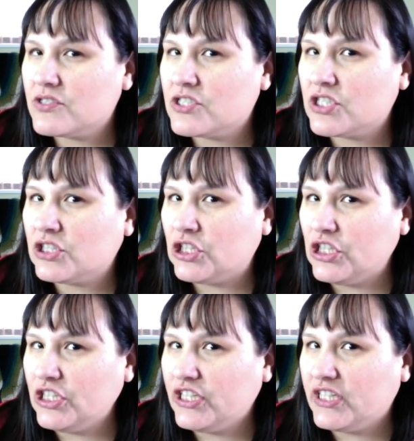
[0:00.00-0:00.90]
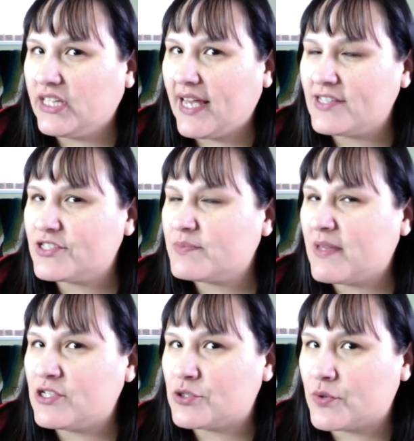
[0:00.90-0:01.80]
to look and just
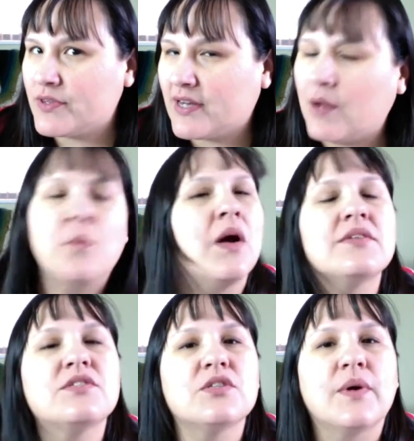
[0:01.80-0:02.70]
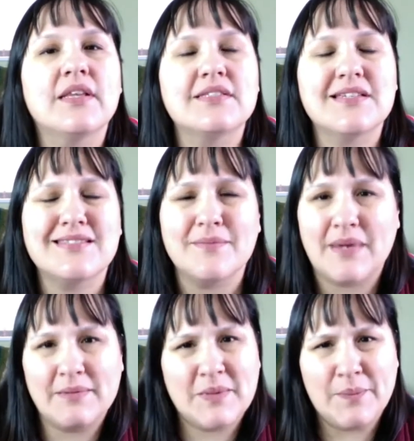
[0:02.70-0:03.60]
make sure that I was doing this, because
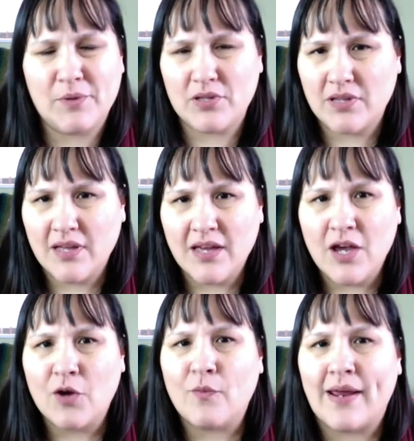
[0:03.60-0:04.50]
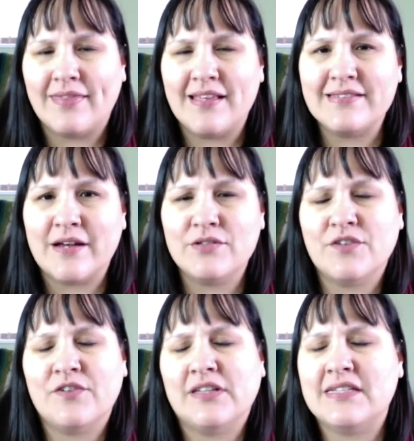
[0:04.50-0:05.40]
sometimes people write things out
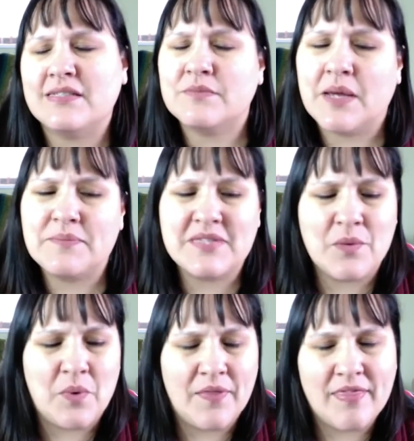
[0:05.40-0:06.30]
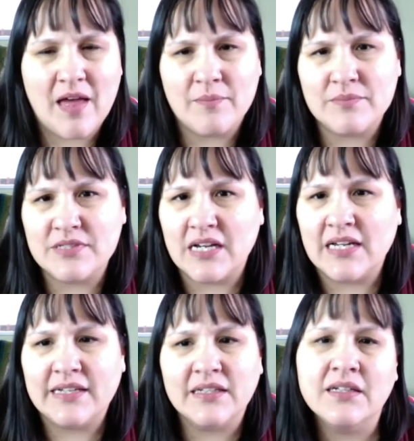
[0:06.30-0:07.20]
differently. Sometimes they want them
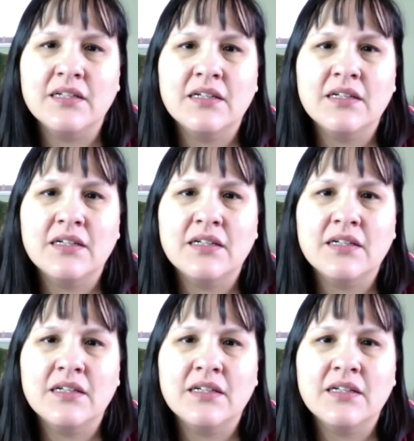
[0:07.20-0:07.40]
done,